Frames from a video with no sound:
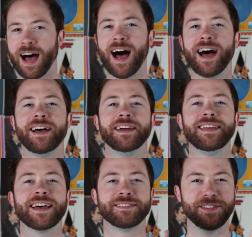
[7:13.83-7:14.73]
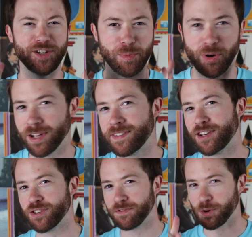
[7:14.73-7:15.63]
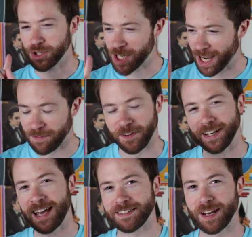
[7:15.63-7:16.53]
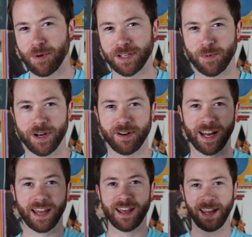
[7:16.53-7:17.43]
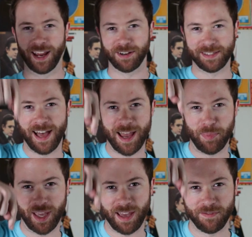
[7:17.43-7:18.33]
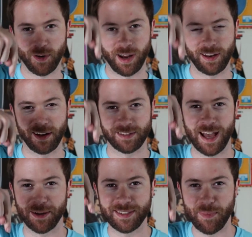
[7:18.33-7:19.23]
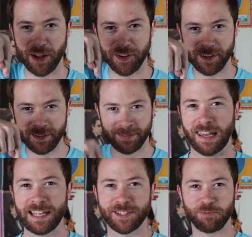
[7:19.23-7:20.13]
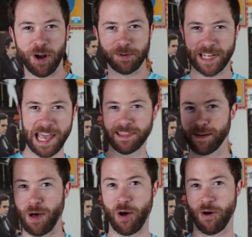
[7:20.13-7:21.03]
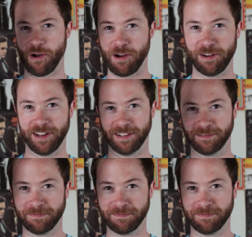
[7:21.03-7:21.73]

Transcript: Ah, yes, the new pronunciation for Jife. In case anyone is wondering, here's the IPA for it. Here's how it's spelled. Let's rotate the board.